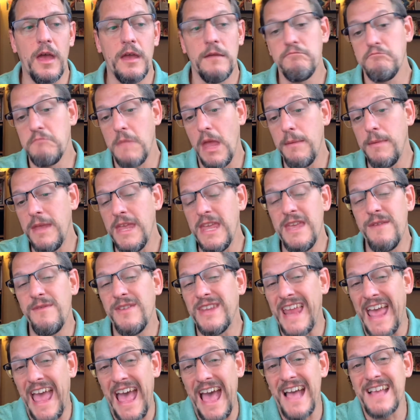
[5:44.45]
maybe
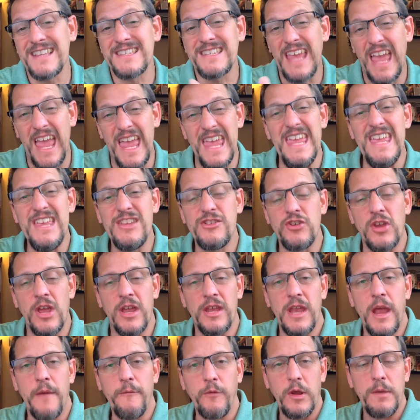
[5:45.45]
even ask each
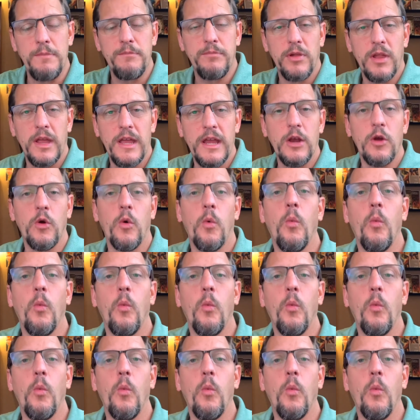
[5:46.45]
and every player